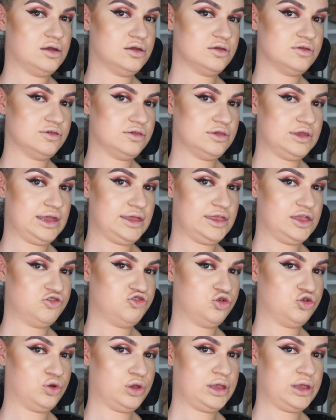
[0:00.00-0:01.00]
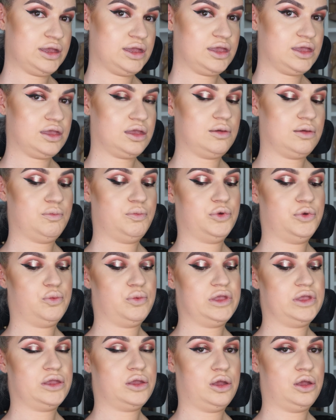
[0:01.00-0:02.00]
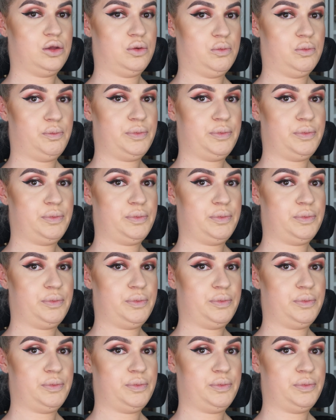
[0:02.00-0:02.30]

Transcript: slightly chunky, but we go